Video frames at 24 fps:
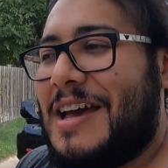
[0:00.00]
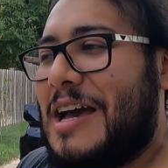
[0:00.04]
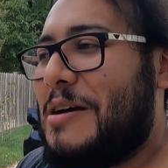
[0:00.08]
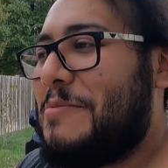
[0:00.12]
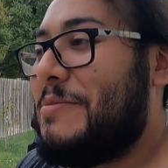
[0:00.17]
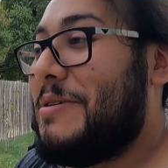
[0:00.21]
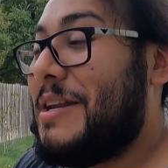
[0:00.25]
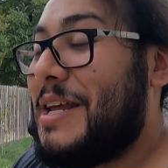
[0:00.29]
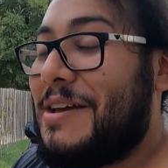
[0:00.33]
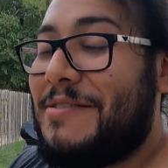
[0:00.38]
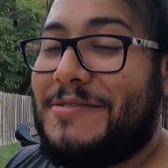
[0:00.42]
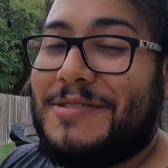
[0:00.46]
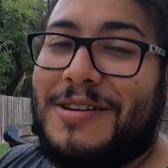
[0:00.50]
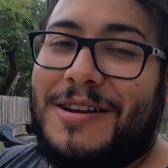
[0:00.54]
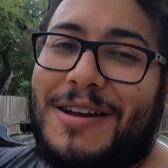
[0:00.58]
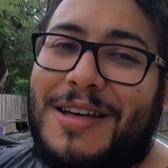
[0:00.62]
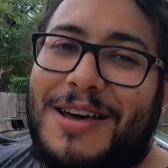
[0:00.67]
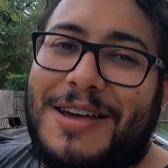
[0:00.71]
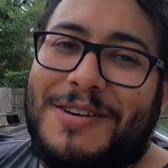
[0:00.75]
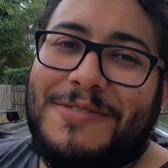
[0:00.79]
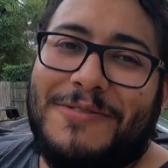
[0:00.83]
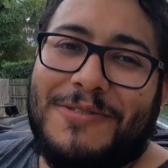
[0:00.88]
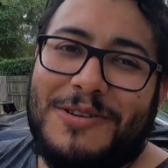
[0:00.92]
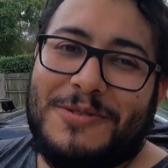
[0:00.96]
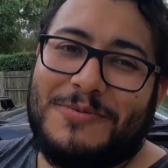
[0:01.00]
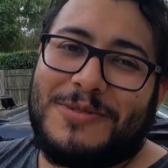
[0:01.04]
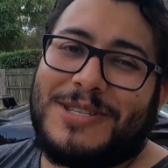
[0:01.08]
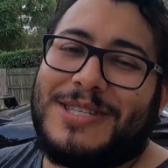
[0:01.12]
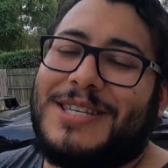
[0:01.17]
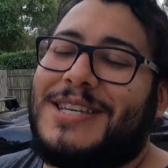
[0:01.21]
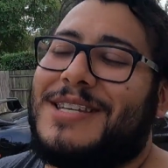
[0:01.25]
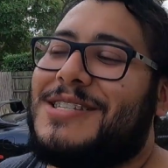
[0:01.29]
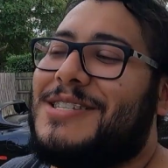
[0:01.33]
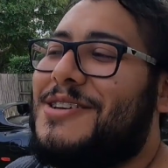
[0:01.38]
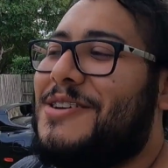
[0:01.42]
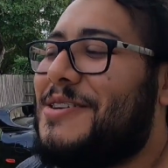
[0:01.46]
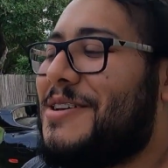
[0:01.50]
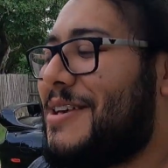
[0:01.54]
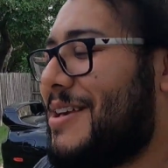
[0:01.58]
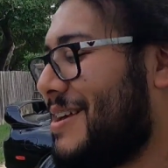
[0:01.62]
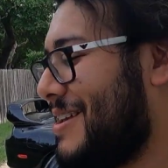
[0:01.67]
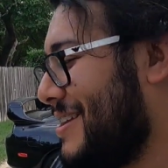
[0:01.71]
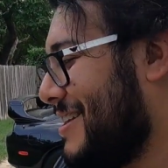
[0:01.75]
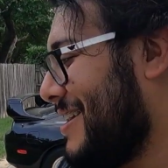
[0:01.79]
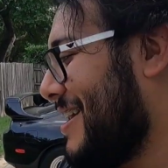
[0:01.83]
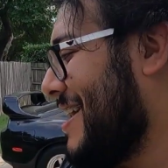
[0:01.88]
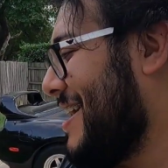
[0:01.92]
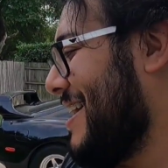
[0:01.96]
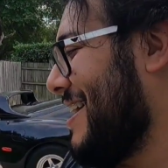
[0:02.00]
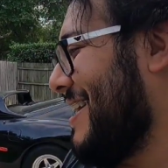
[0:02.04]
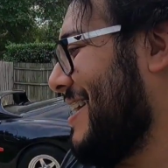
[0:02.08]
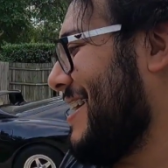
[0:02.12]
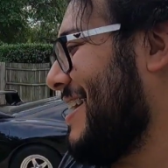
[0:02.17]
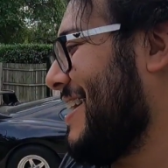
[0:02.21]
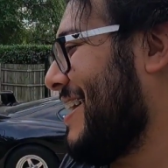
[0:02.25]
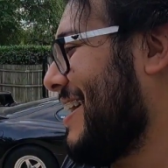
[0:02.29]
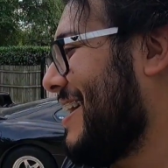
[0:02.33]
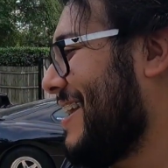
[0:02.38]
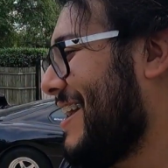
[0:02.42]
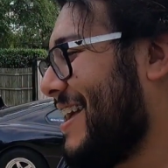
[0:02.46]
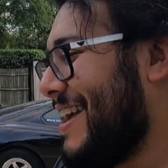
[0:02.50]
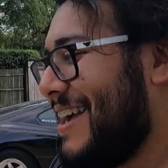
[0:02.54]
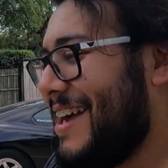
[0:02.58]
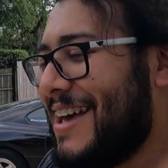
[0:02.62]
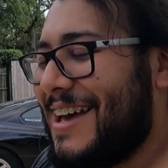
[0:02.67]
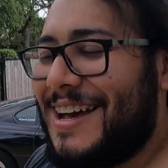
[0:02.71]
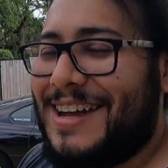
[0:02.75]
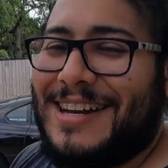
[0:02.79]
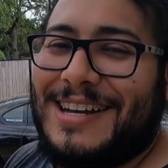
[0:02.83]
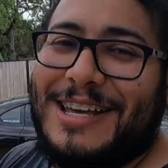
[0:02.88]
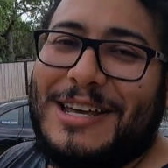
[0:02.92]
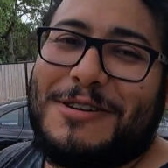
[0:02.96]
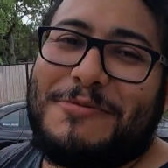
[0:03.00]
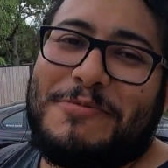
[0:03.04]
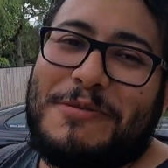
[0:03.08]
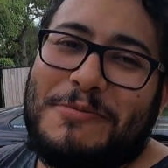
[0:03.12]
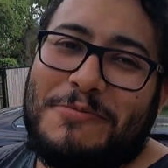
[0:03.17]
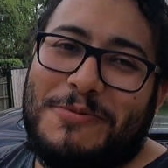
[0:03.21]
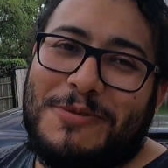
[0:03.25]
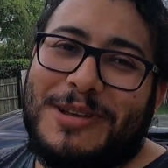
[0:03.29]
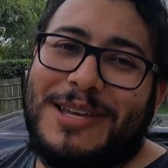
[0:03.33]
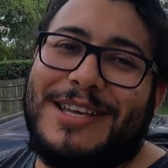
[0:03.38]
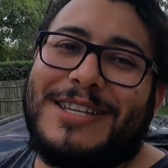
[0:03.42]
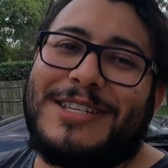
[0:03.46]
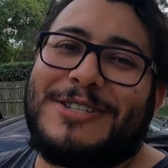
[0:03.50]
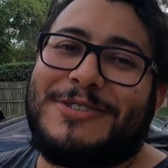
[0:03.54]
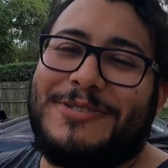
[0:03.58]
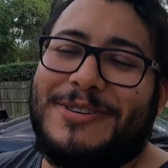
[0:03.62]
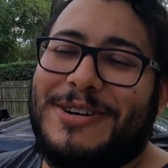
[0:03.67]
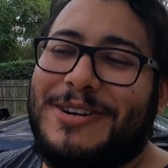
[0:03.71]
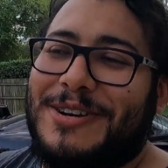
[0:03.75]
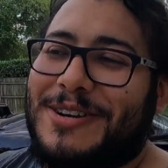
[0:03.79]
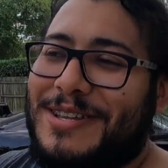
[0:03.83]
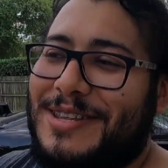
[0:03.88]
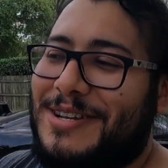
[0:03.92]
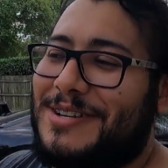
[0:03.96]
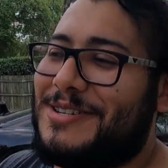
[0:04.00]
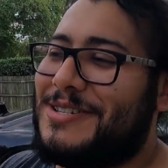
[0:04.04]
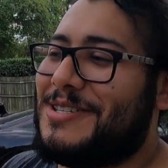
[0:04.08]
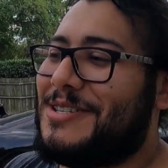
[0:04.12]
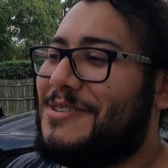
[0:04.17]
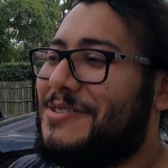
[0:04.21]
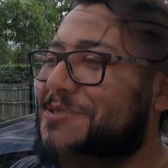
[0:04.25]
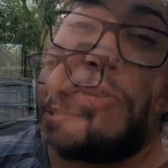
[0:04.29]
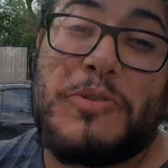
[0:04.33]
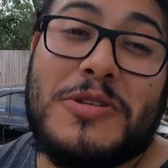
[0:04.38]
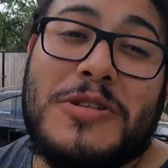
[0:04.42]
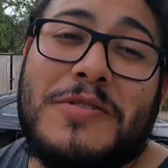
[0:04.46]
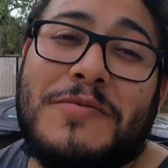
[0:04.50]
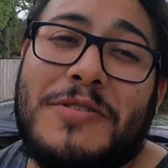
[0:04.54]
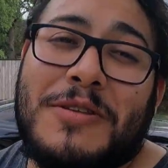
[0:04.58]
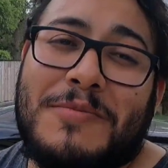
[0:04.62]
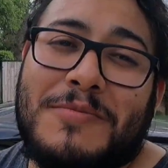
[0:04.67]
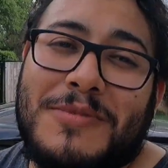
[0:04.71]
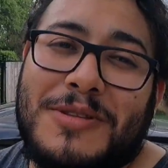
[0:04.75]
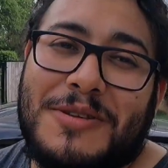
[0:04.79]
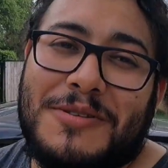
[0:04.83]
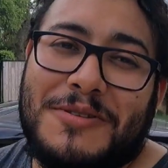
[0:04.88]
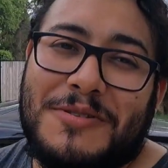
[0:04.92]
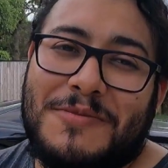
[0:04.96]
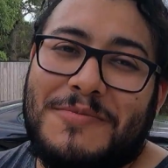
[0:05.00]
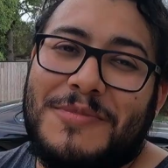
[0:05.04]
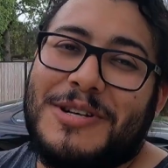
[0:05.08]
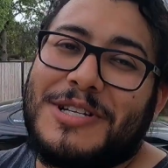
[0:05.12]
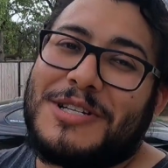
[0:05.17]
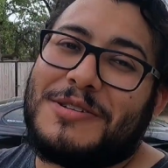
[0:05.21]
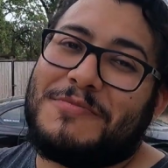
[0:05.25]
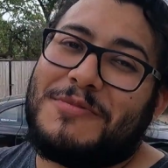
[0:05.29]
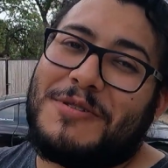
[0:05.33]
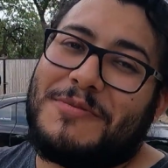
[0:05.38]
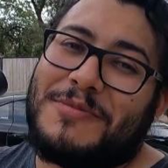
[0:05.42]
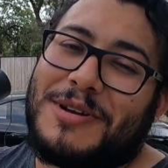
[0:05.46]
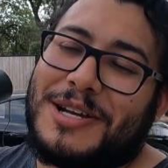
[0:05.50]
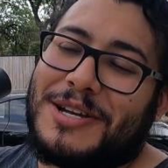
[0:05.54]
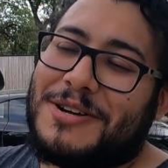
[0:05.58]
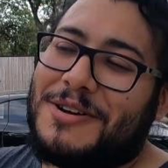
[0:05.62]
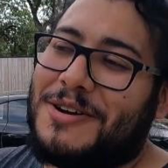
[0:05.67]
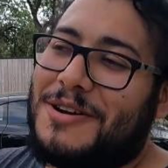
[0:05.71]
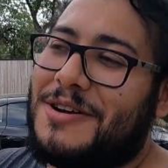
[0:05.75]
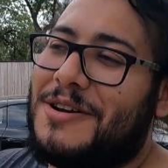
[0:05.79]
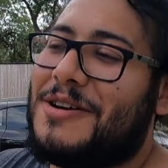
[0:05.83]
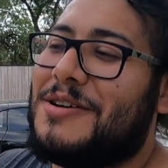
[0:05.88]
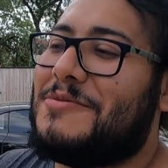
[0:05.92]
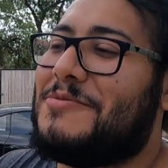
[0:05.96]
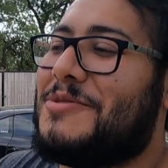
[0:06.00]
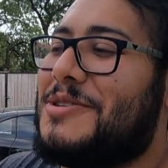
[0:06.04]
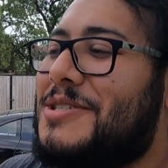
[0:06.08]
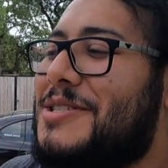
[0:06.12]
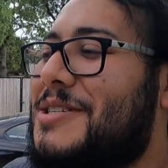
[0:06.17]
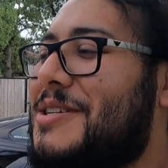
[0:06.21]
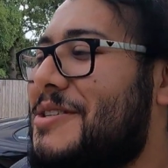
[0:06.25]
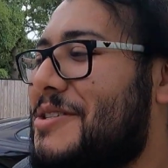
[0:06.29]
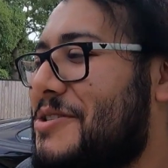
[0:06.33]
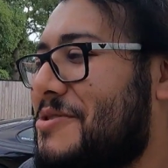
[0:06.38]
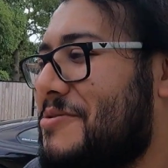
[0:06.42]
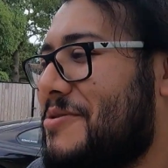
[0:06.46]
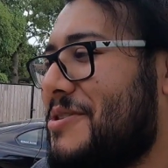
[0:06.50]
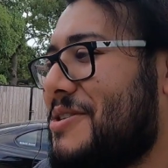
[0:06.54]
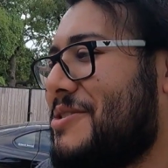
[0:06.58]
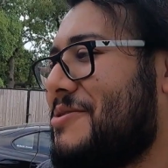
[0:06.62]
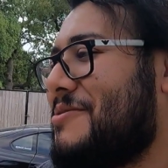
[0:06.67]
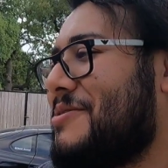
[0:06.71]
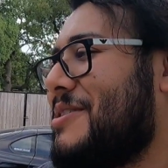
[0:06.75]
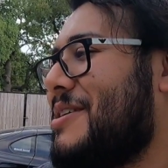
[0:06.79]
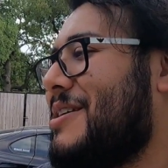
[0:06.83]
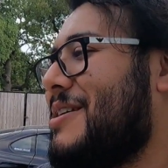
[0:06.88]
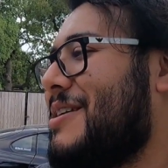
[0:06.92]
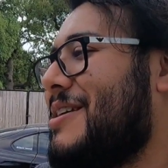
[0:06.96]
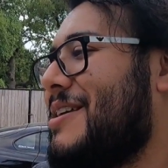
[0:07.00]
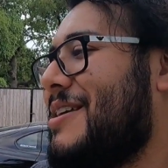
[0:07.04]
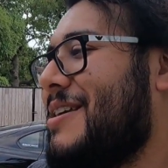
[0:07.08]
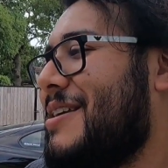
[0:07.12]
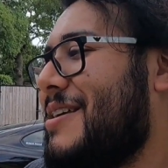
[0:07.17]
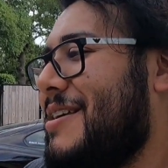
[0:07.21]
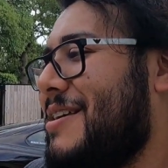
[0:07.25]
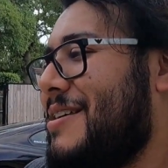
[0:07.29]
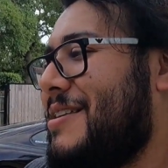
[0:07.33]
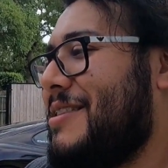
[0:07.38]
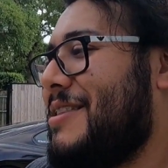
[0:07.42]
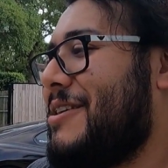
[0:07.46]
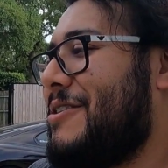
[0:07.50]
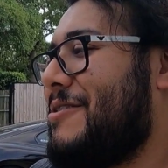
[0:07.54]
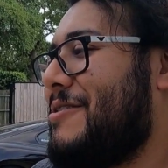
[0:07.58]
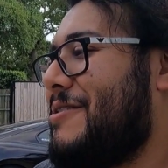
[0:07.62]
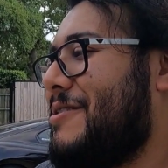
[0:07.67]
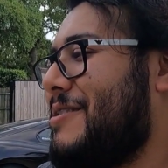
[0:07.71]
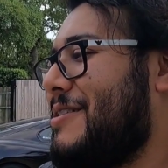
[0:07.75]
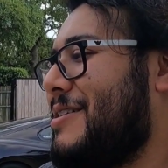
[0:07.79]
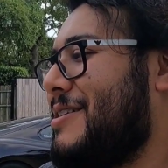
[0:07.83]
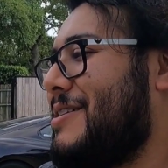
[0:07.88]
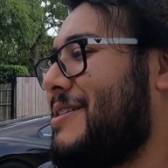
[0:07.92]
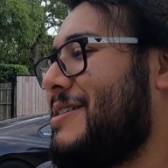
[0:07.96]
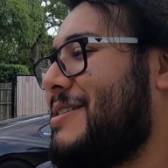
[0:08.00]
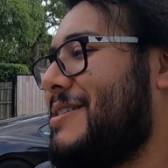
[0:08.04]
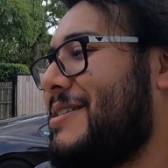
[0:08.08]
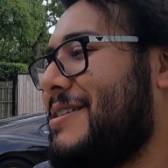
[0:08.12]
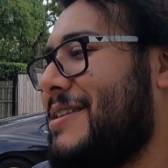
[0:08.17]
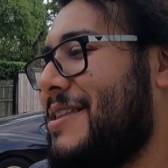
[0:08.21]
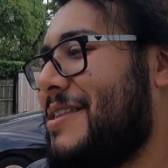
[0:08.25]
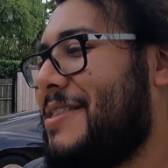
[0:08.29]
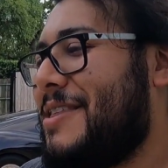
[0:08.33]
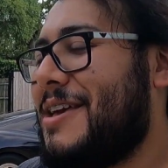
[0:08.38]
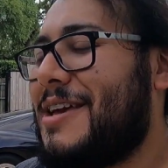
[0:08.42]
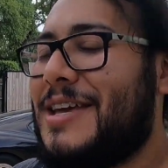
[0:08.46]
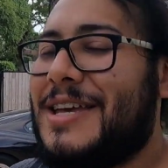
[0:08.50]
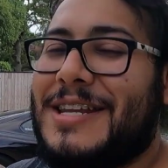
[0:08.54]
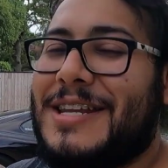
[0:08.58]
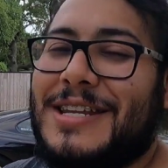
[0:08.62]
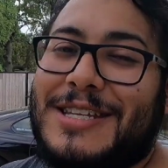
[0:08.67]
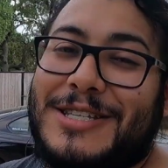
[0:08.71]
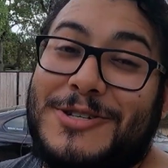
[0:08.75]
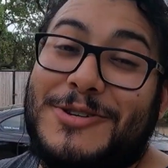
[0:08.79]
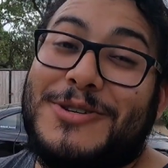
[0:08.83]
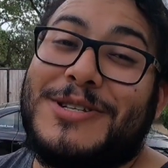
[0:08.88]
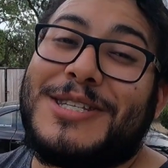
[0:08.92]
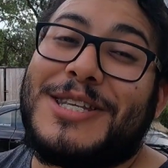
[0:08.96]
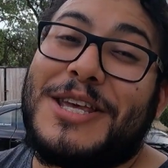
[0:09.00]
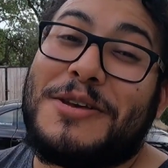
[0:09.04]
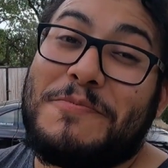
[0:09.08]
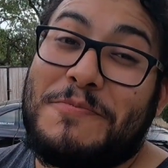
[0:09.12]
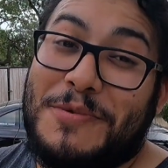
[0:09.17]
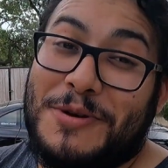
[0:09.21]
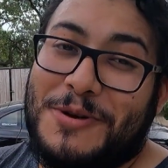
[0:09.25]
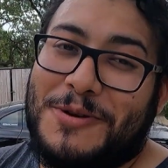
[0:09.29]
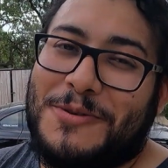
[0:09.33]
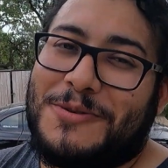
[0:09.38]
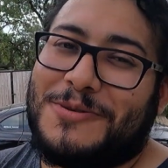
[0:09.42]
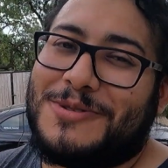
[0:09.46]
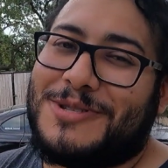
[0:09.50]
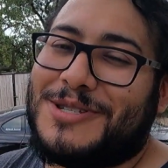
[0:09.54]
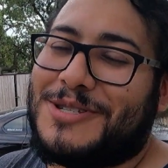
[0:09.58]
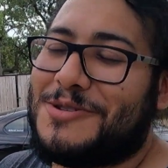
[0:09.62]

I've been having a lot of fun with TikTok, and a lot of people get triggered there, so most of them don't know much about my car and what's done to it, so they're thinking it's your typical